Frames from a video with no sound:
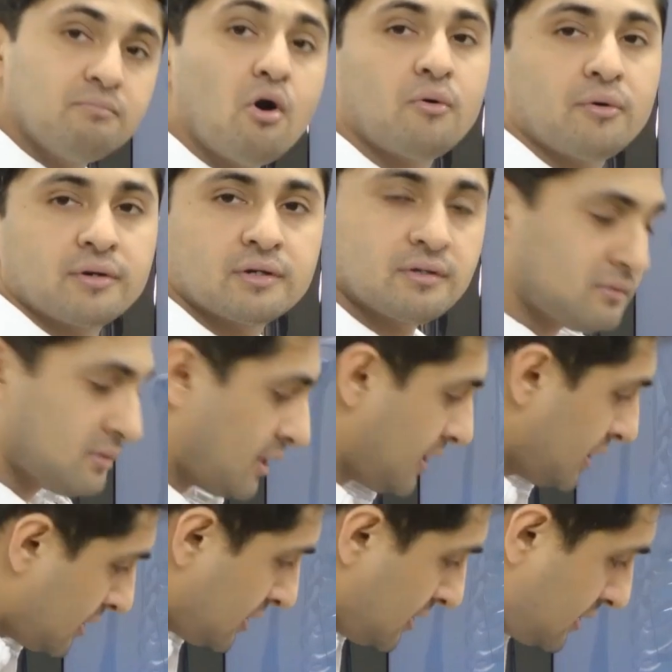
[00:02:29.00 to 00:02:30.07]
bone right
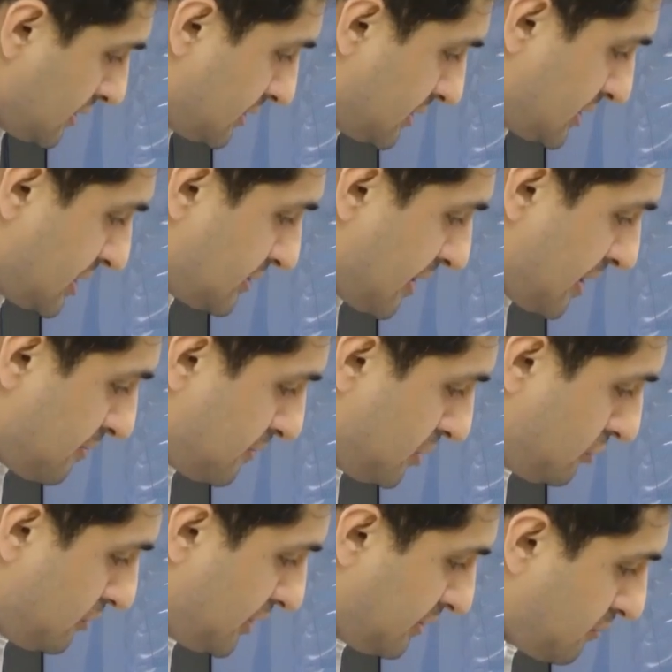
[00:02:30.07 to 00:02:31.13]
here. This is my
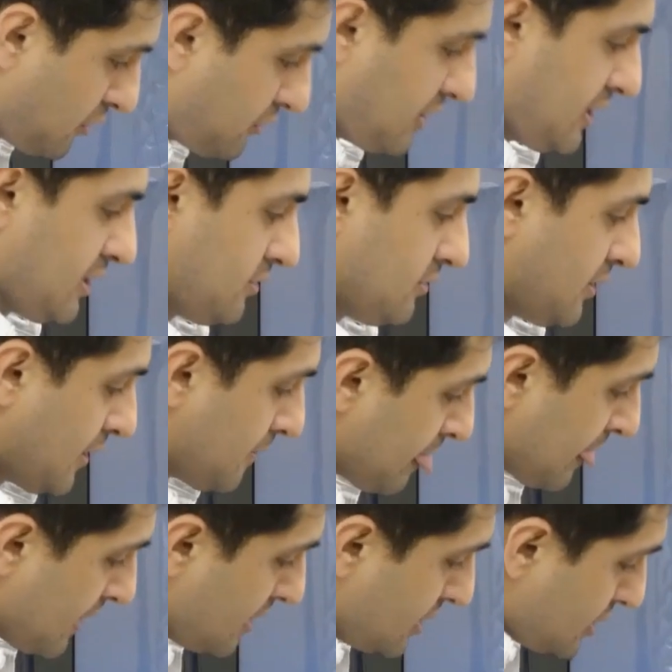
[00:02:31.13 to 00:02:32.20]
pubic bone right here, okay?
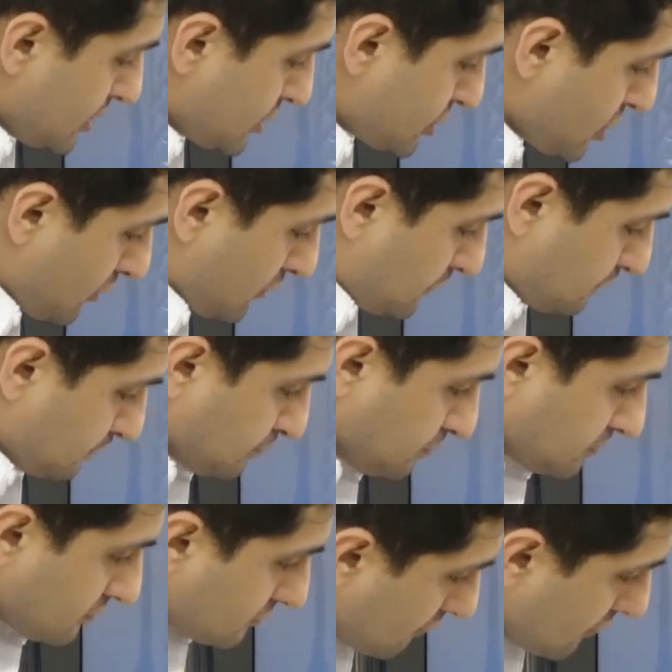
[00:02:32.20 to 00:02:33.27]
So,
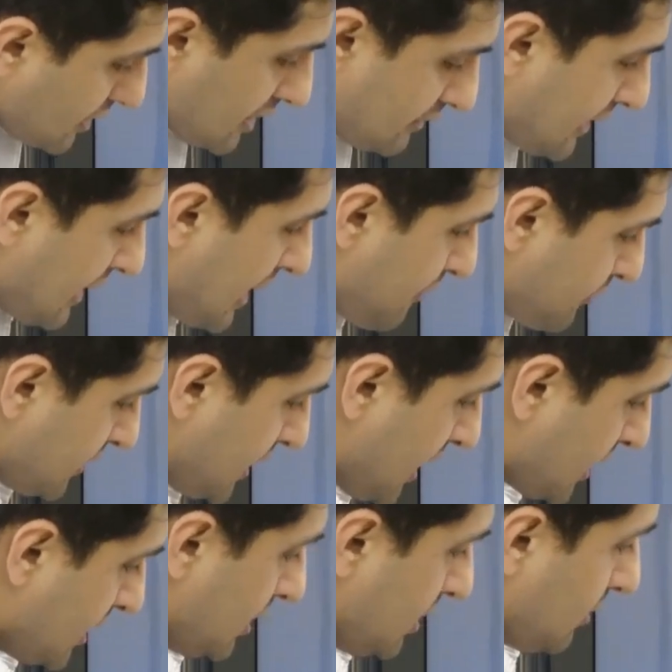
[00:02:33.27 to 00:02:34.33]
then after that,
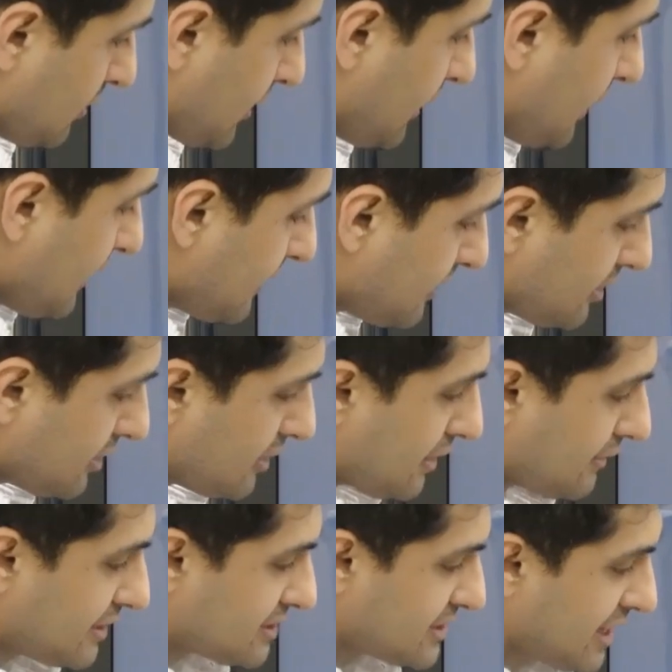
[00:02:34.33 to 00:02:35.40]
okay,
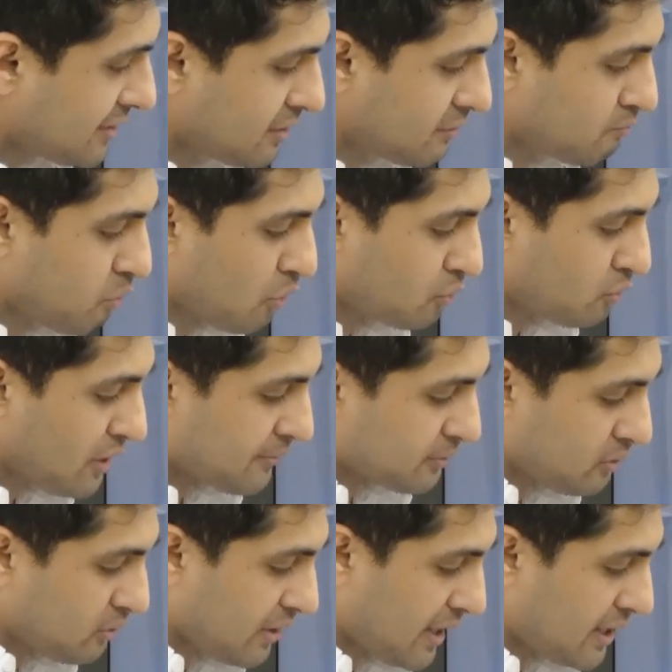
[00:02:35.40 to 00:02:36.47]
there's another bone we have to
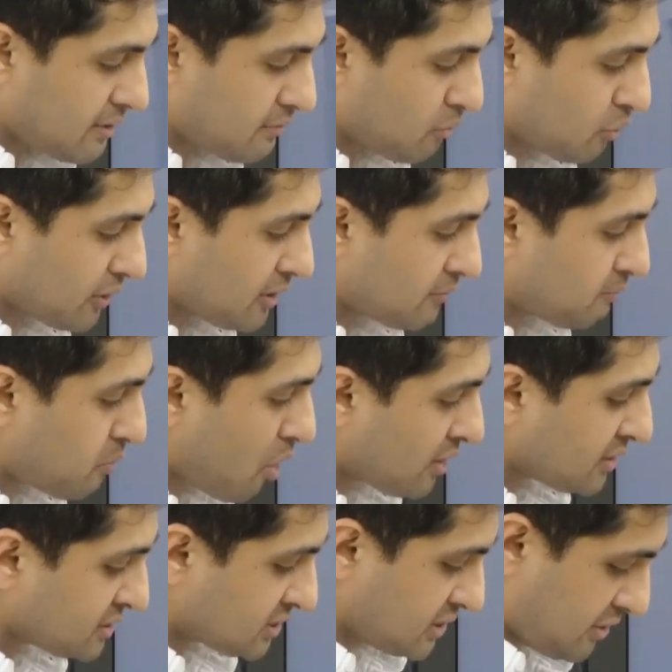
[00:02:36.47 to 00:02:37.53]
look at in a
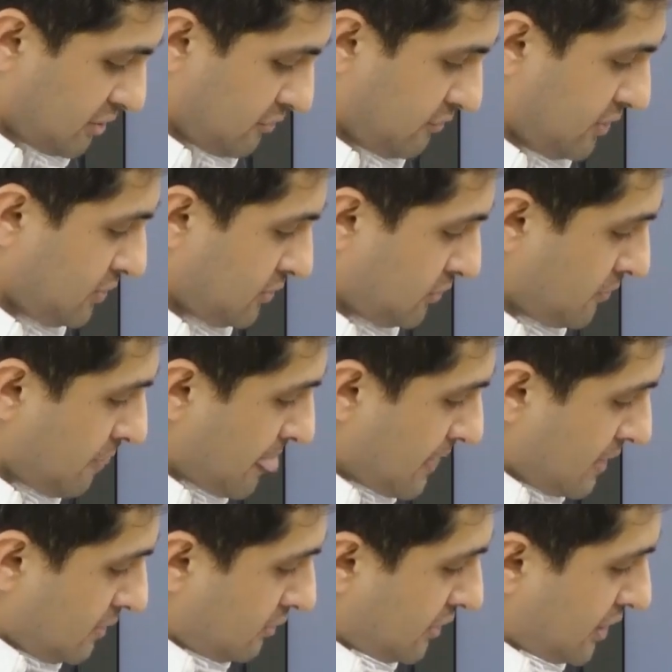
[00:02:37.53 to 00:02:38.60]
posterior view,
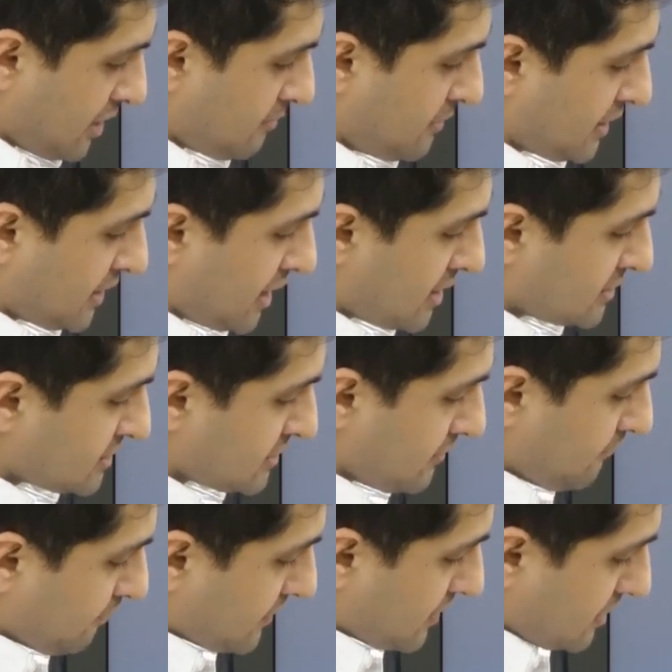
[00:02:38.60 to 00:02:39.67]
okay? Because
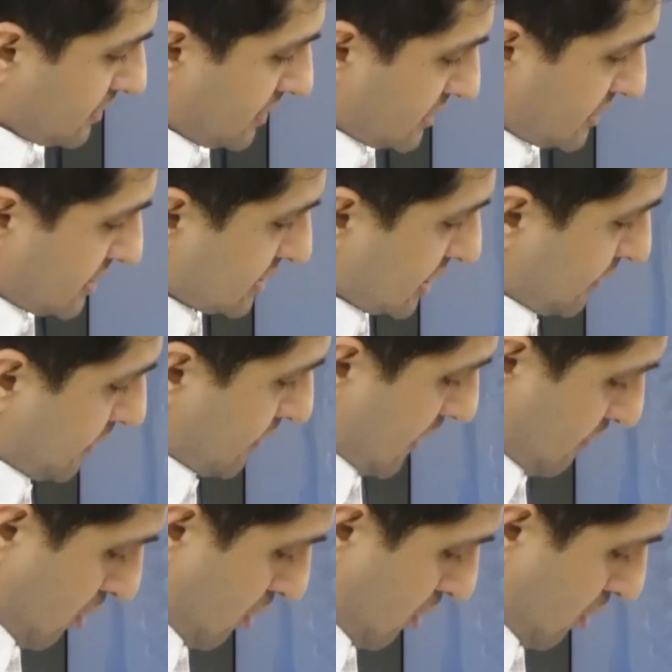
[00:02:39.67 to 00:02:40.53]
this is going to be my